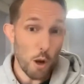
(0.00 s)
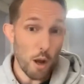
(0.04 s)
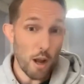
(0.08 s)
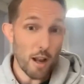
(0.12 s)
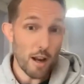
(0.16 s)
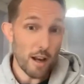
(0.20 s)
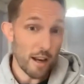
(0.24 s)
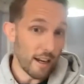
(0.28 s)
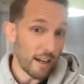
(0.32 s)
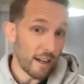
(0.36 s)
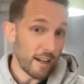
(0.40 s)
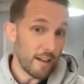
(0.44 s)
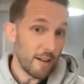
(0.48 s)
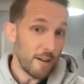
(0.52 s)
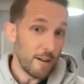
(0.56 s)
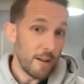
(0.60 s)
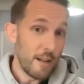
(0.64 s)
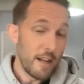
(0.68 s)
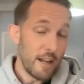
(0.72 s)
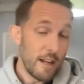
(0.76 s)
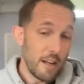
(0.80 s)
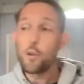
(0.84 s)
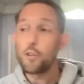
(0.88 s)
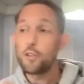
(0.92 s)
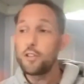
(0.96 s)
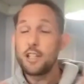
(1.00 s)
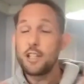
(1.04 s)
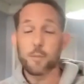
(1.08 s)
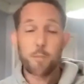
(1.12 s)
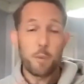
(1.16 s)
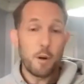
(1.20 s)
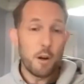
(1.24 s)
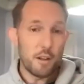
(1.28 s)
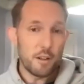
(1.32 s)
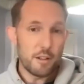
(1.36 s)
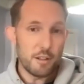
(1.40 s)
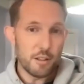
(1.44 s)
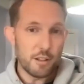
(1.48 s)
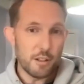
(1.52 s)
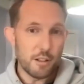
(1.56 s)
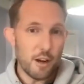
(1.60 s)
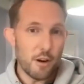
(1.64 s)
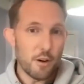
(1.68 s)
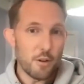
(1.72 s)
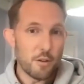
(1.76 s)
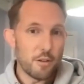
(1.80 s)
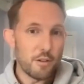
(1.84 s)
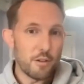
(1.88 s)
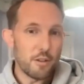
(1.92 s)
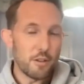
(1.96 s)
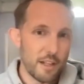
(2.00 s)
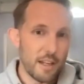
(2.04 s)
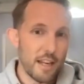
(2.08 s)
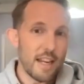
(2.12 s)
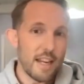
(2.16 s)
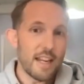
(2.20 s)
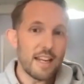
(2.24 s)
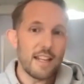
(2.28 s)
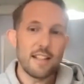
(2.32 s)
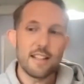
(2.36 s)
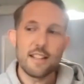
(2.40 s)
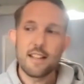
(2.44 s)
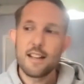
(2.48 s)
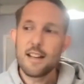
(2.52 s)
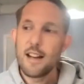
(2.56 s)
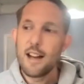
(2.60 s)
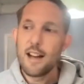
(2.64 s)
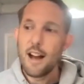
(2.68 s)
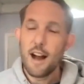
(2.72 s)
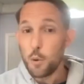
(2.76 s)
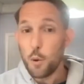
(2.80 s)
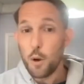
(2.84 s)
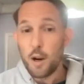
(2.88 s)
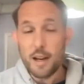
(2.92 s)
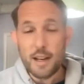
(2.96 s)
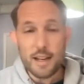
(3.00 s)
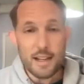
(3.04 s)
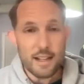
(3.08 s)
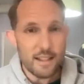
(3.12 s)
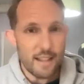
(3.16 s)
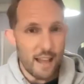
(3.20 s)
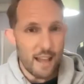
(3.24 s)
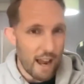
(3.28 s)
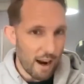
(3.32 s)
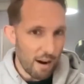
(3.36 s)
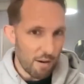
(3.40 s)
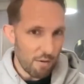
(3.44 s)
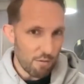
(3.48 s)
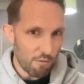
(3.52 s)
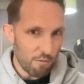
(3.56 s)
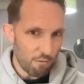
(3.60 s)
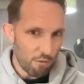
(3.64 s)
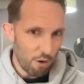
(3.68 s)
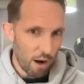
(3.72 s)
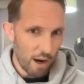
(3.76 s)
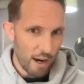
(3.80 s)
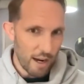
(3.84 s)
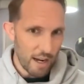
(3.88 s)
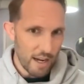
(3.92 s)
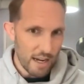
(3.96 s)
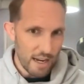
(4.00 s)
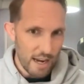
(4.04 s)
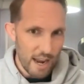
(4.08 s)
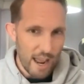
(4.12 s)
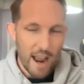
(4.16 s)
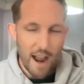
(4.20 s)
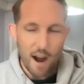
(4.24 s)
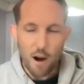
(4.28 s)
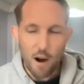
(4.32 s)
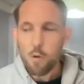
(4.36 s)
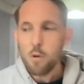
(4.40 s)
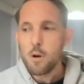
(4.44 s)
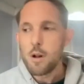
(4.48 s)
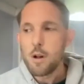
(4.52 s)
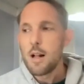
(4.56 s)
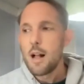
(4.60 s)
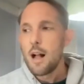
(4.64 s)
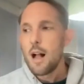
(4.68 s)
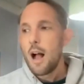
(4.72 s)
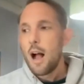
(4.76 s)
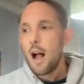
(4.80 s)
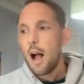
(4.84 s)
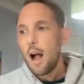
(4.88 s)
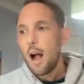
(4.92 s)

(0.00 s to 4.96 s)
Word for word: too early? What's this person going to need? Do I need that right now?